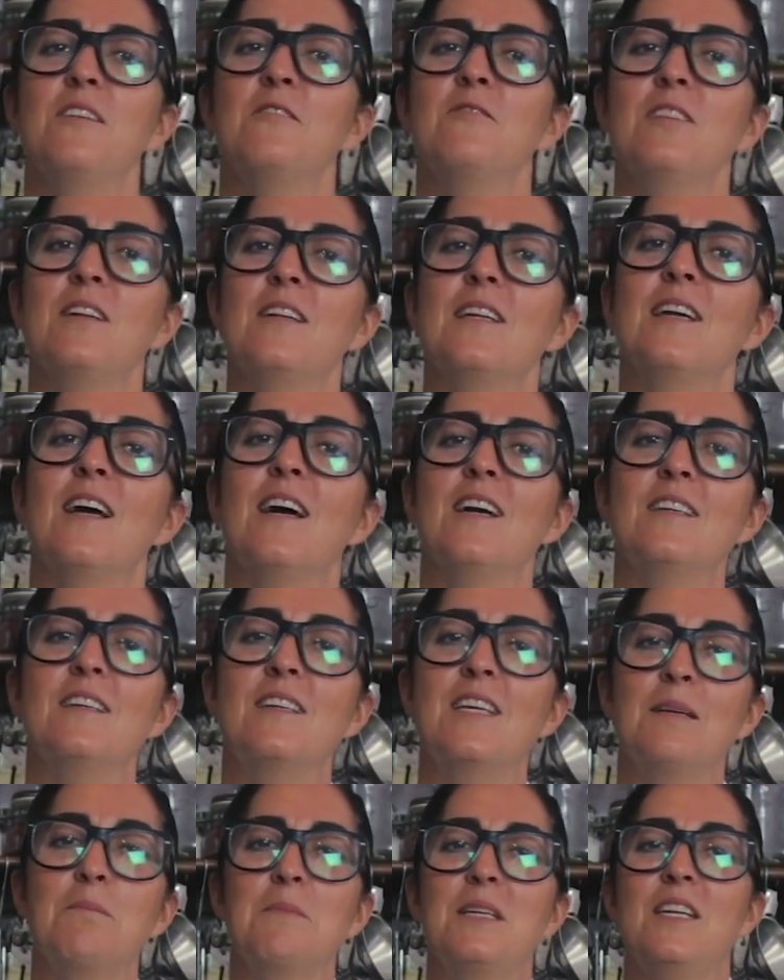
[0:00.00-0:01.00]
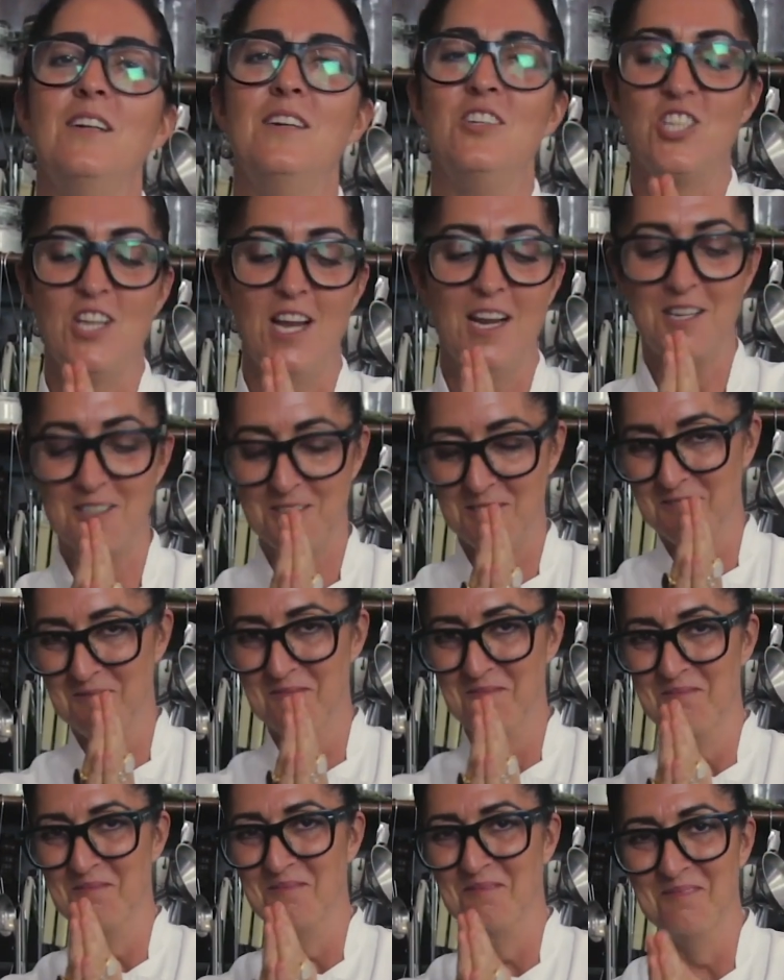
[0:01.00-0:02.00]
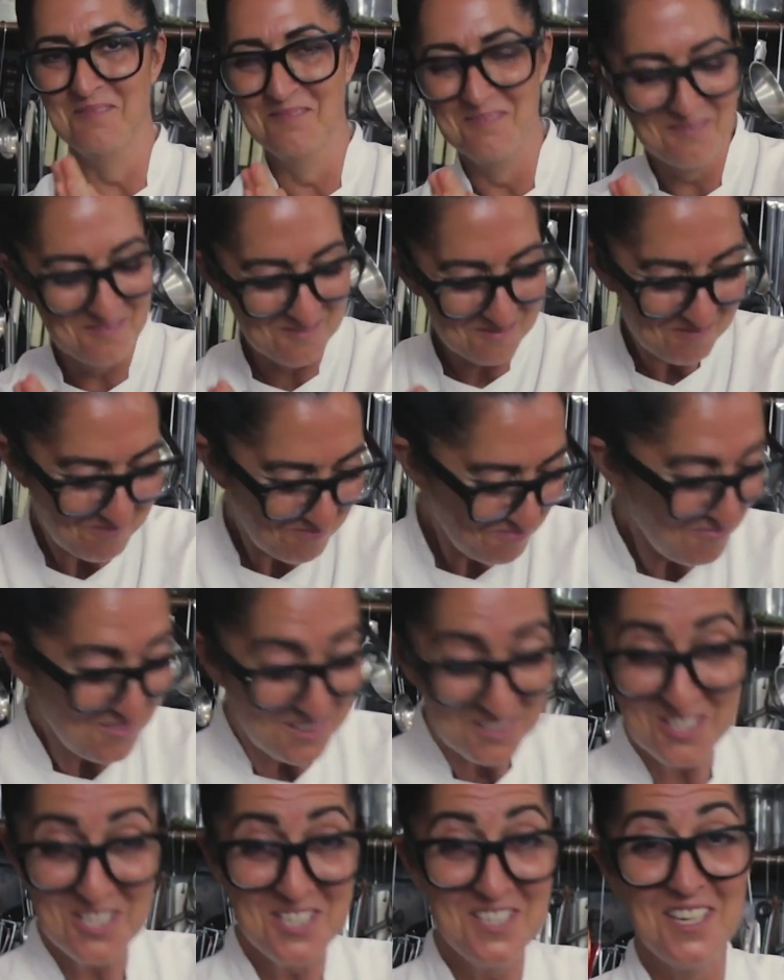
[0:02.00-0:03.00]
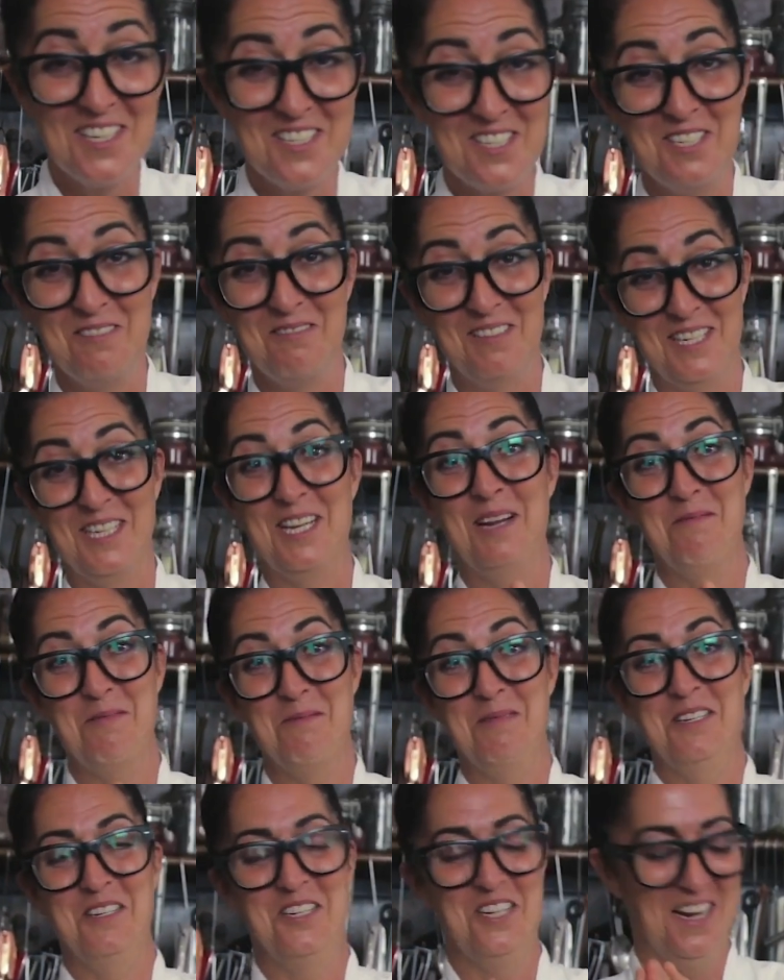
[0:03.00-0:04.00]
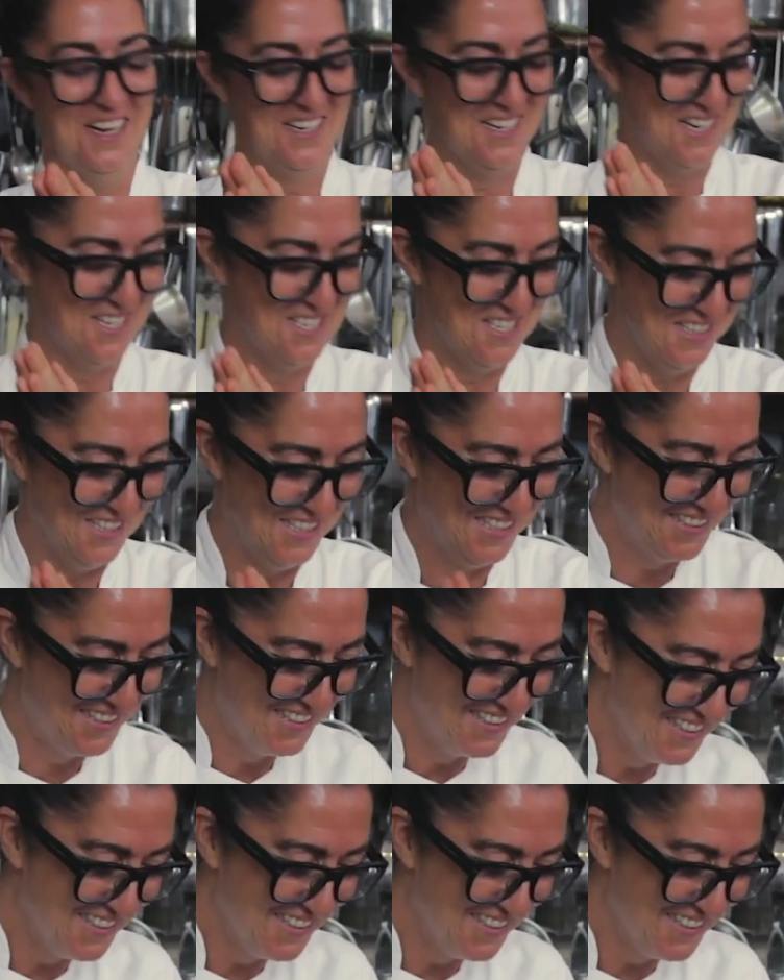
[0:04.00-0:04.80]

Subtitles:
You really are. You keep me in check. She does. She really keeps me in check, actually.